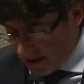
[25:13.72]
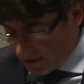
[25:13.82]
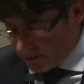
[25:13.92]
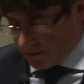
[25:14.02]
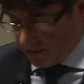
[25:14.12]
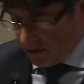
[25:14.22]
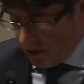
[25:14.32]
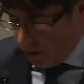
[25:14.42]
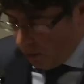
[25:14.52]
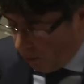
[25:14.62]
that
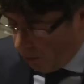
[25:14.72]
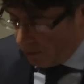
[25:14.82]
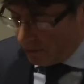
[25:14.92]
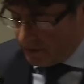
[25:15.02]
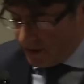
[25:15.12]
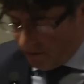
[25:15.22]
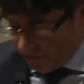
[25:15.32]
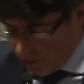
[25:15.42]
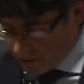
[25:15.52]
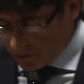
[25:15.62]
all the
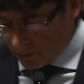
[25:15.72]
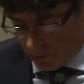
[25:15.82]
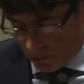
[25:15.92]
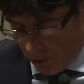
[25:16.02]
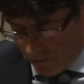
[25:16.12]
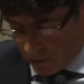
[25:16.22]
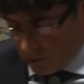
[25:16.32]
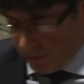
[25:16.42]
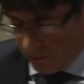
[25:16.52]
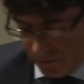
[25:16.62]
efforts to
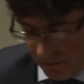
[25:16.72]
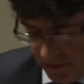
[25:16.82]
overcome